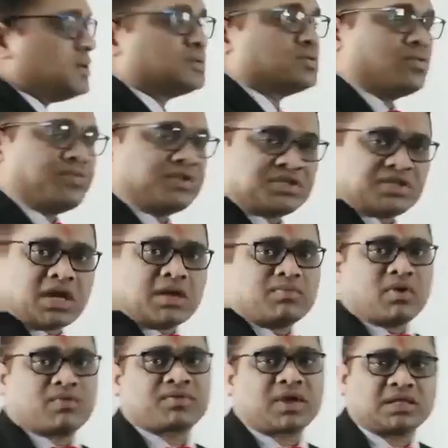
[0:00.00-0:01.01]
So which
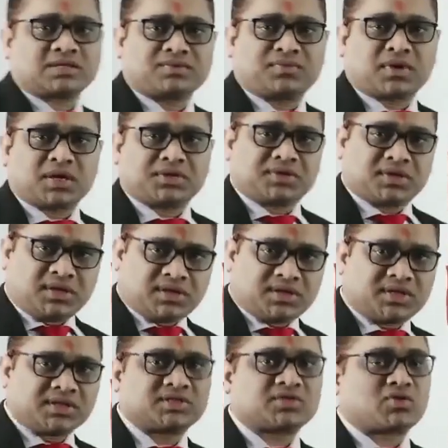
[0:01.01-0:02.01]
type of
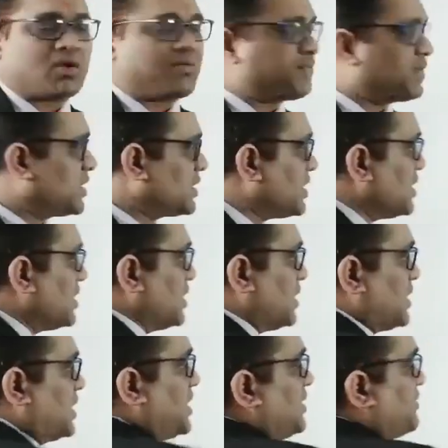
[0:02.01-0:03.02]
calcification? Dystrophic.
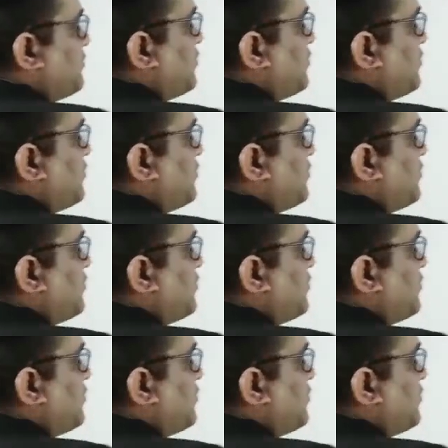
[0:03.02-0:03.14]
D